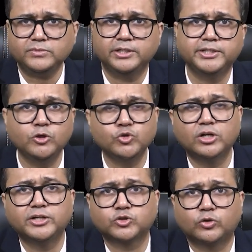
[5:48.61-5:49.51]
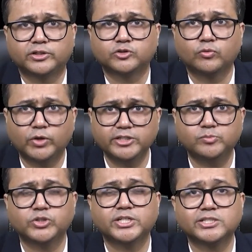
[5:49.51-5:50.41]
delusional disorder. So what is
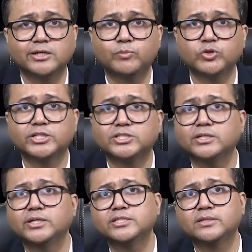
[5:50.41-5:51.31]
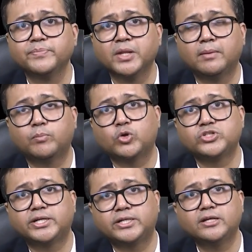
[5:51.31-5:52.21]
projection? Projection is
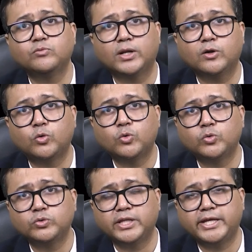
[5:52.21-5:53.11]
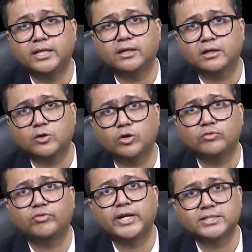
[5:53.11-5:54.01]
projecting one own inner
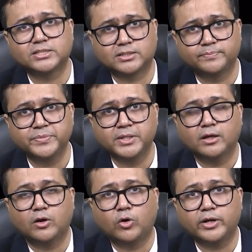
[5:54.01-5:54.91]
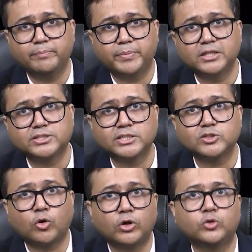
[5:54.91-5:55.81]
conflicts or impulses
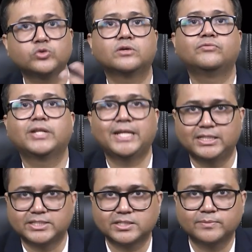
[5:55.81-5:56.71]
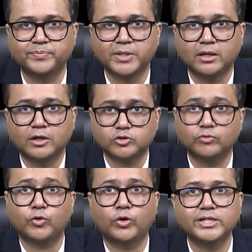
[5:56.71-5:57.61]
onto someone else. So
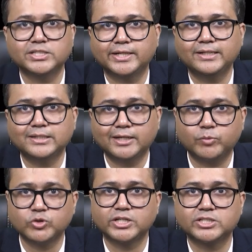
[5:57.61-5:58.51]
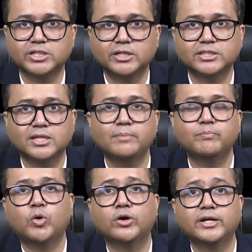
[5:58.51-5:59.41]
Freud said that projection is an
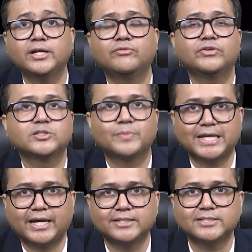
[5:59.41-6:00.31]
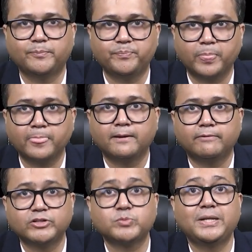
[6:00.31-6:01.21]
important defense mechanism
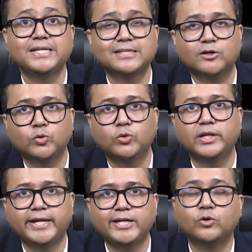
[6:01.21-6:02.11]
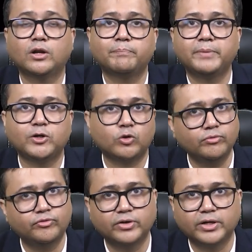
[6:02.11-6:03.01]
which plays a role in development of